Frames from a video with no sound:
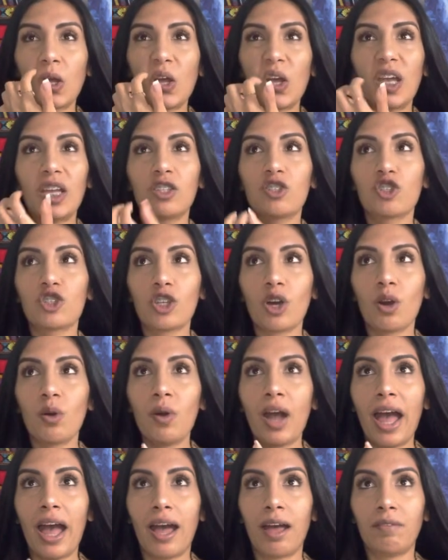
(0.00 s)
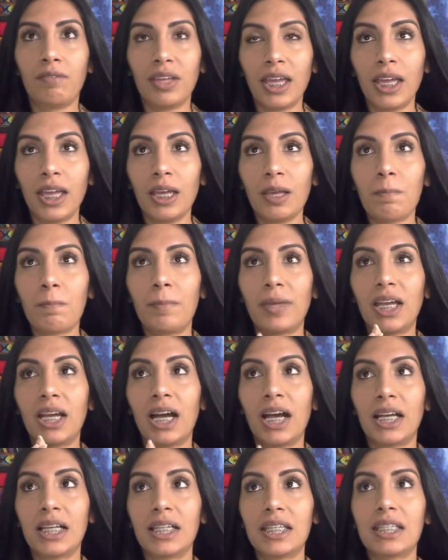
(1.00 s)
it's so heavy
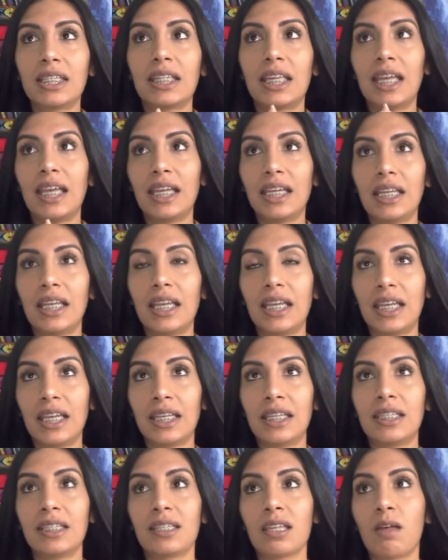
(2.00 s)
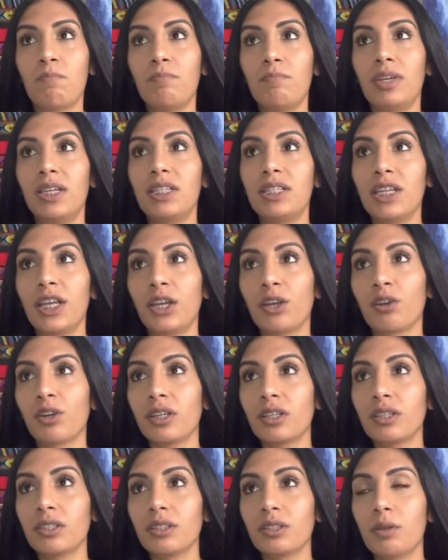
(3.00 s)
because it is
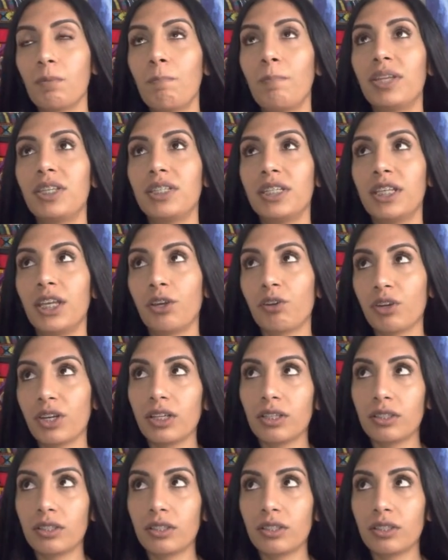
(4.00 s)
materially